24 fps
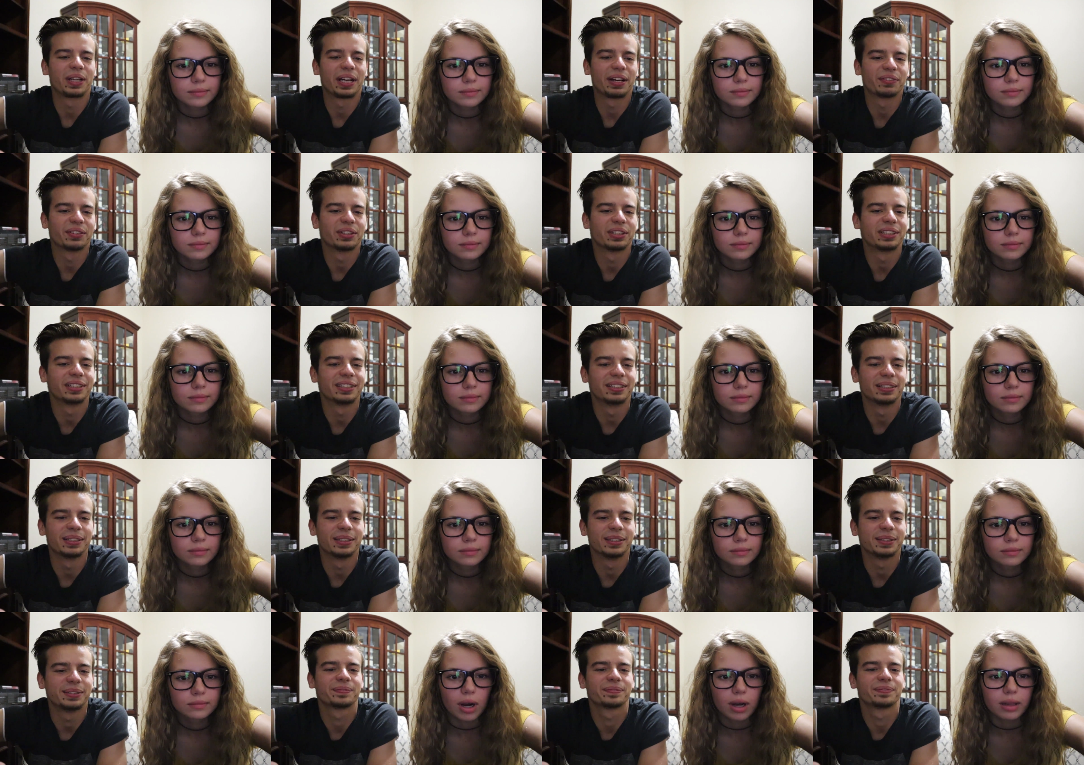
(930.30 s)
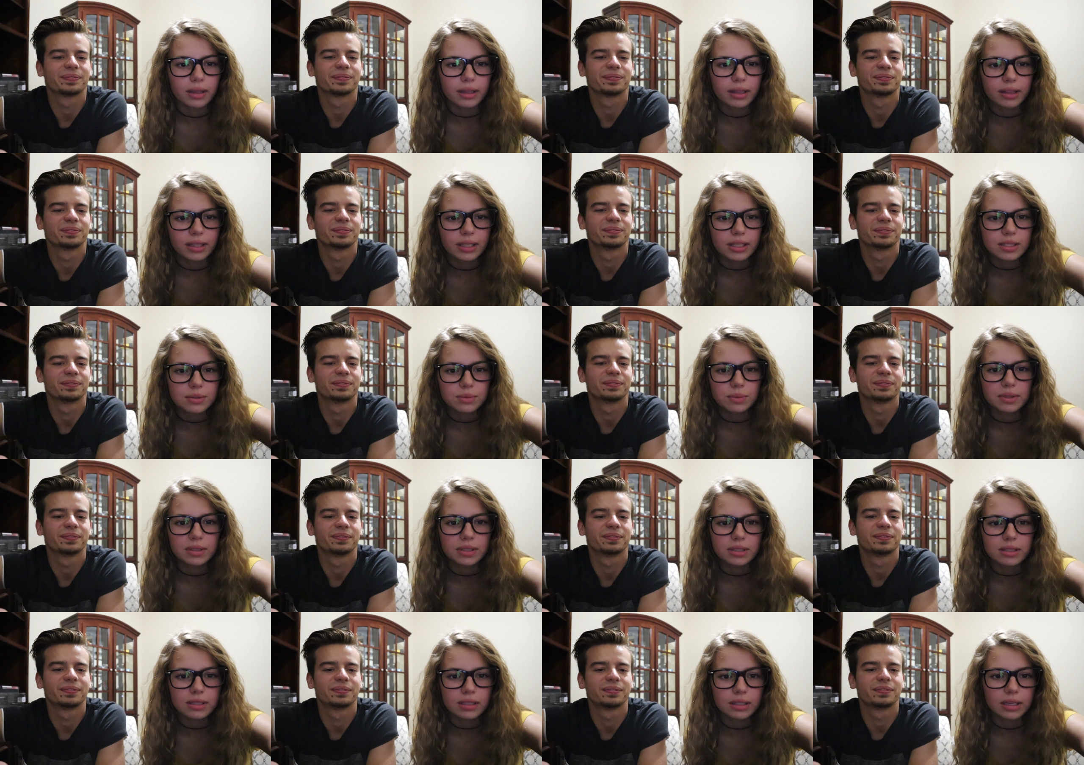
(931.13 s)
Speaker 1: you have on here?
Speaker 2: Probably this
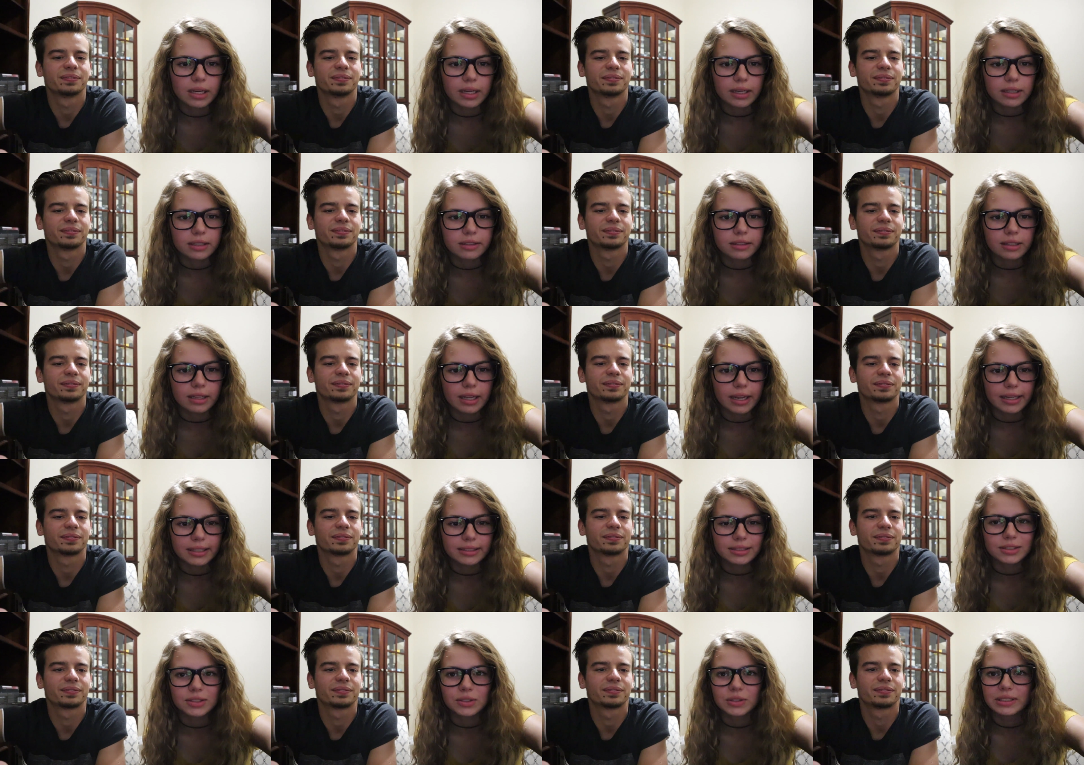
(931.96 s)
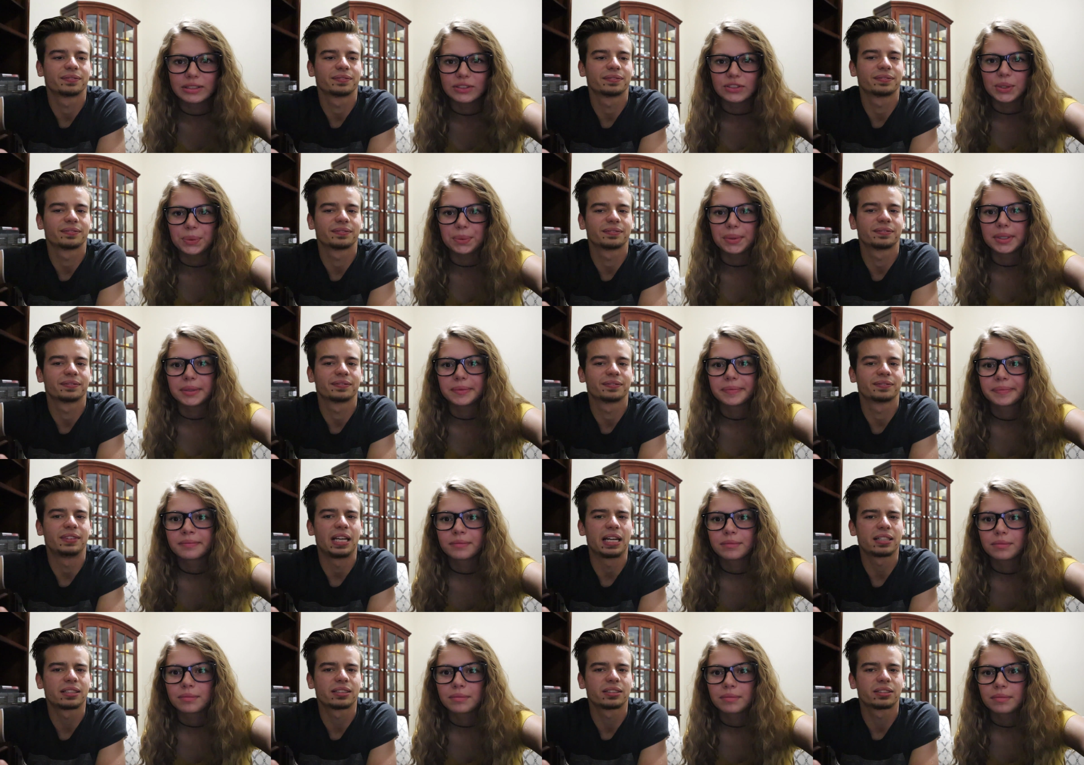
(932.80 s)
one's the next last cringy one.
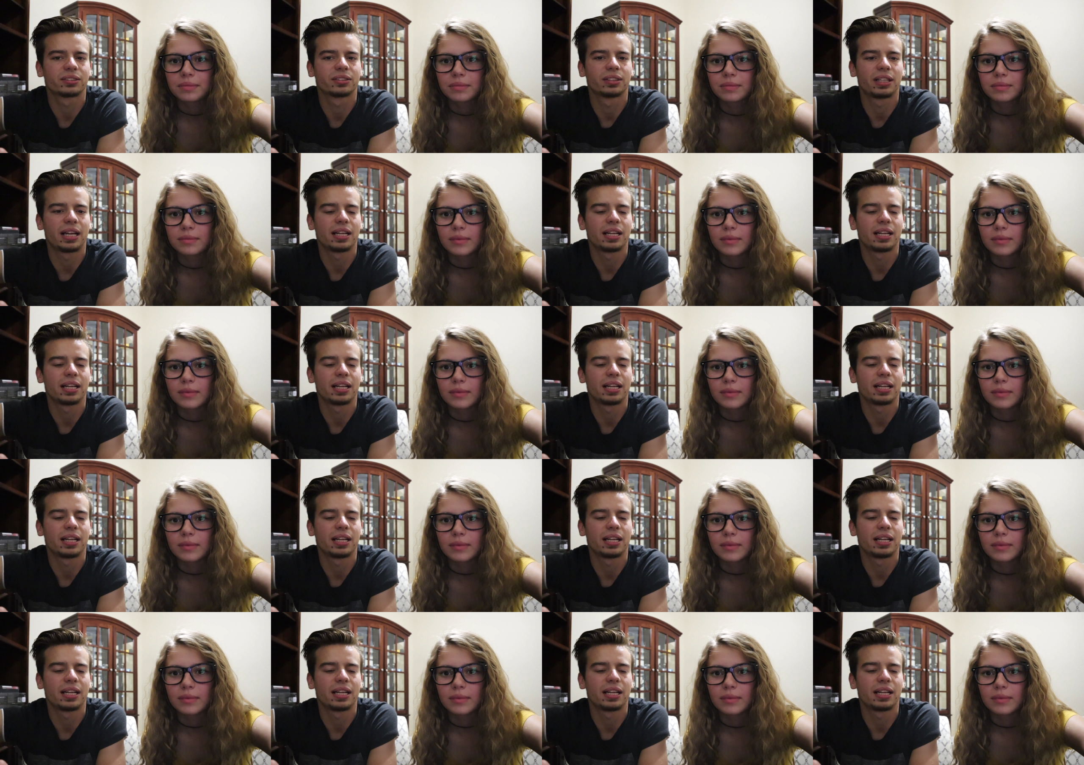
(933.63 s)
Speaker 1: Next